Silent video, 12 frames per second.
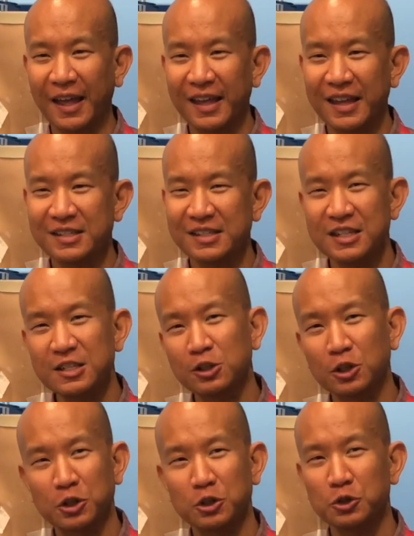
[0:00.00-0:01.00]
it's easier
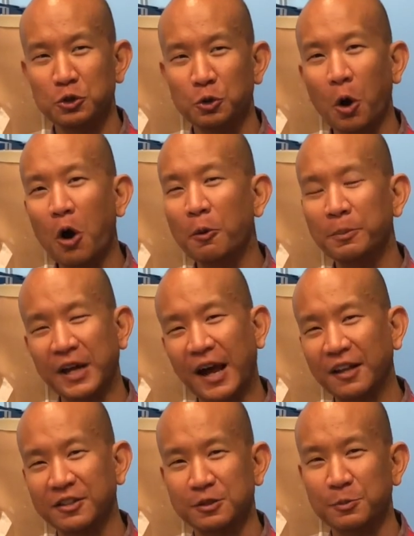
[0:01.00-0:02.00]
to do home
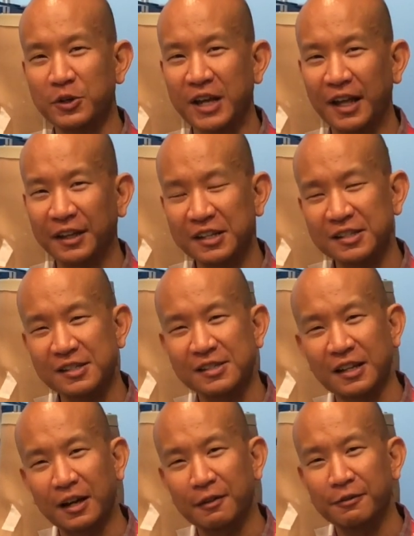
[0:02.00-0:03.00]
dialysis modalities
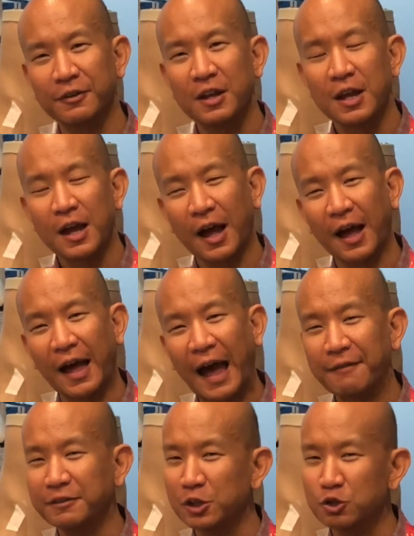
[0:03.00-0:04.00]
instead of
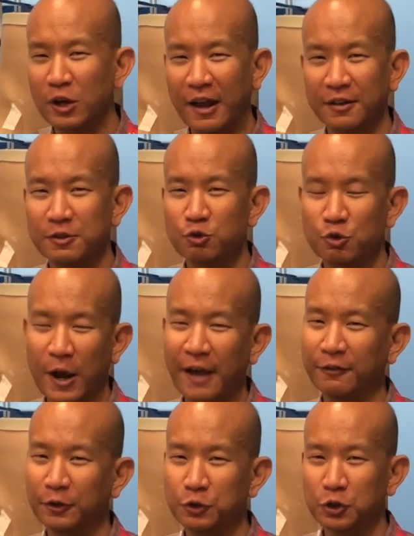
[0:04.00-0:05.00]
having to
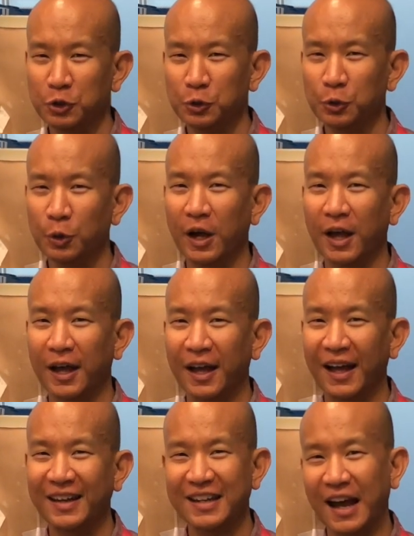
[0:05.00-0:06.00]
travel to
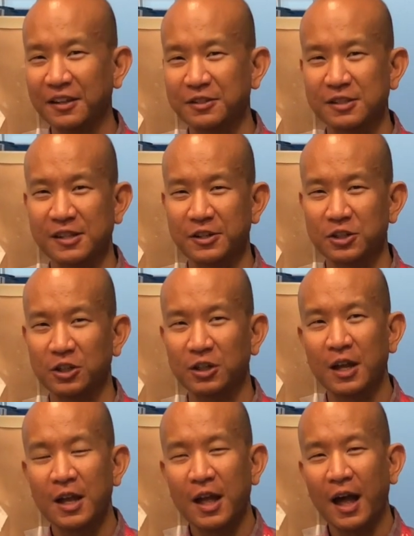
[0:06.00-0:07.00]
a dialysis center.
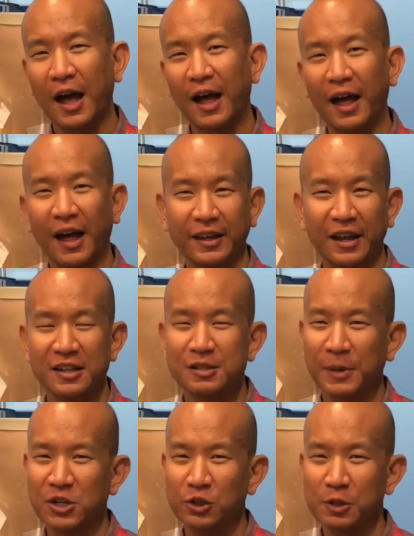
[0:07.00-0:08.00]
Again,
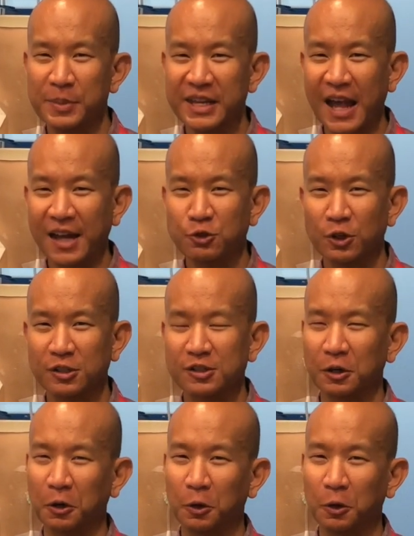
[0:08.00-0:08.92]
especially in pediatrics, there are